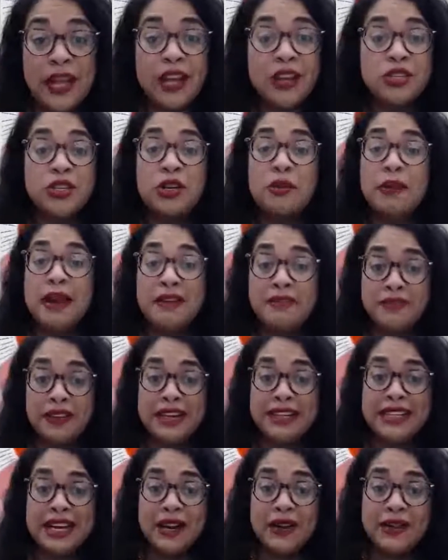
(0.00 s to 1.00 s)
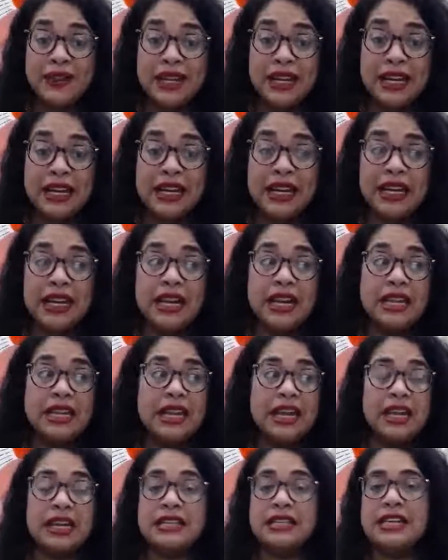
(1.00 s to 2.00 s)
So you might find out like
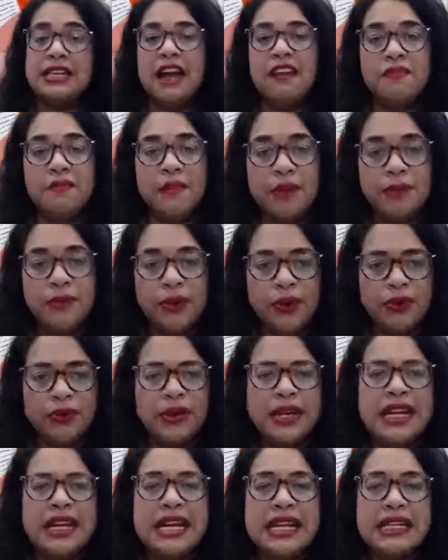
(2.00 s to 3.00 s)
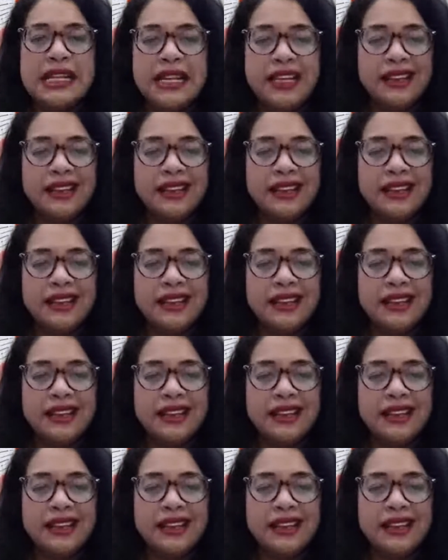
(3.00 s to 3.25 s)
that a staff member really